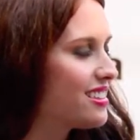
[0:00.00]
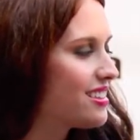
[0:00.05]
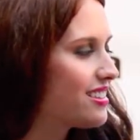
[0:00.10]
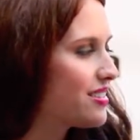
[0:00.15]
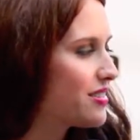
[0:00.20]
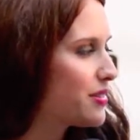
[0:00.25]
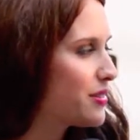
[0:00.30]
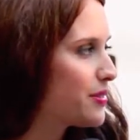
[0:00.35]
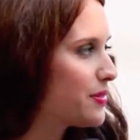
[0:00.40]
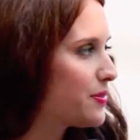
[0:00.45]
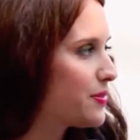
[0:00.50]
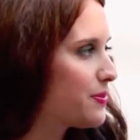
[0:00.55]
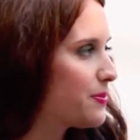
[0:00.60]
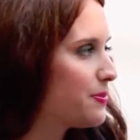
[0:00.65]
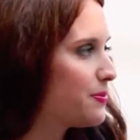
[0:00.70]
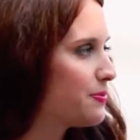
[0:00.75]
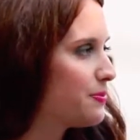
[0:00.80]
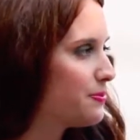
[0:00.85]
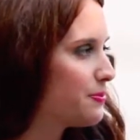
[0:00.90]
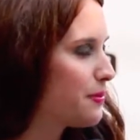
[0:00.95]

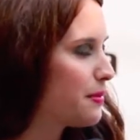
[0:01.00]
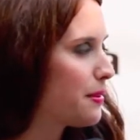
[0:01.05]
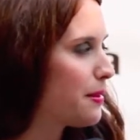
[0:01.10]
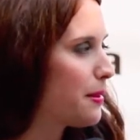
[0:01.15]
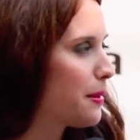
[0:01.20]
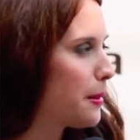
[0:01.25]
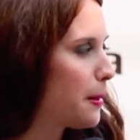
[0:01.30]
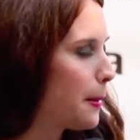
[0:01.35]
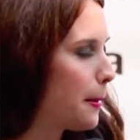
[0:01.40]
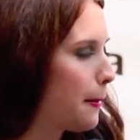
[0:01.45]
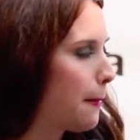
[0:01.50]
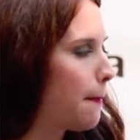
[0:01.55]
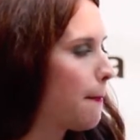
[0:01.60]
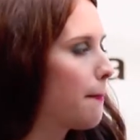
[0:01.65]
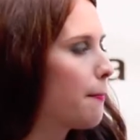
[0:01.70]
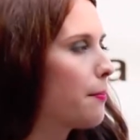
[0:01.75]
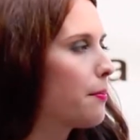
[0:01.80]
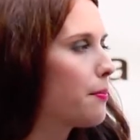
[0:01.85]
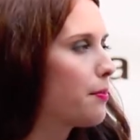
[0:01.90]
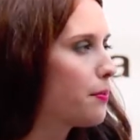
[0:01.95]

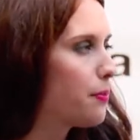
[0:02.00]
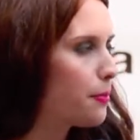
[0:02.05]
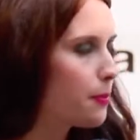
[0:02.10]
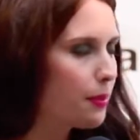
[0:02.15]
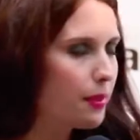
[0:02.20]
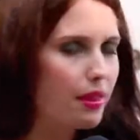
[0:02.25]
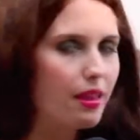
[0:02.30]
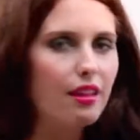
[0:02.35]
(silent)